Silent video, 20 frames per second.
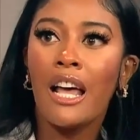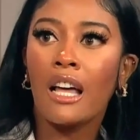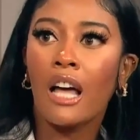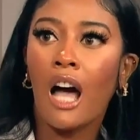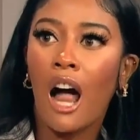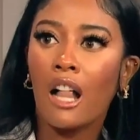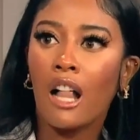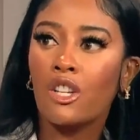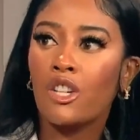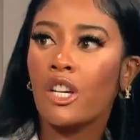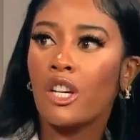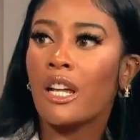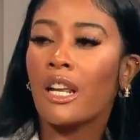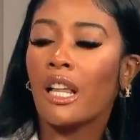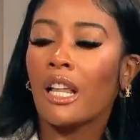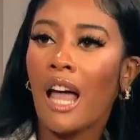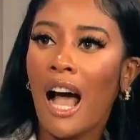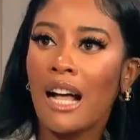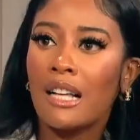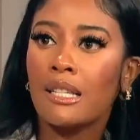collagen,
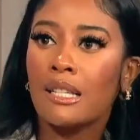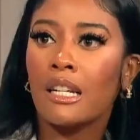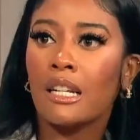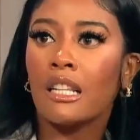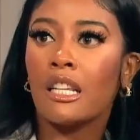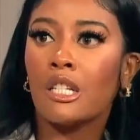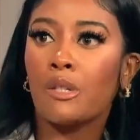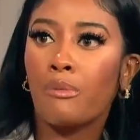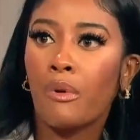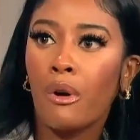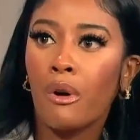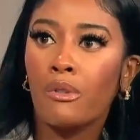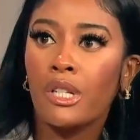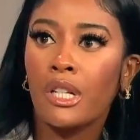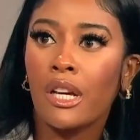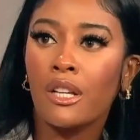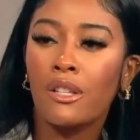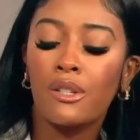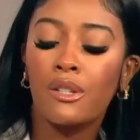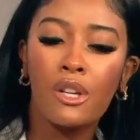elastin, and these
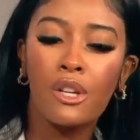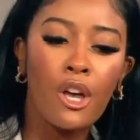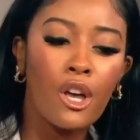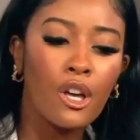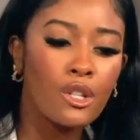proteins.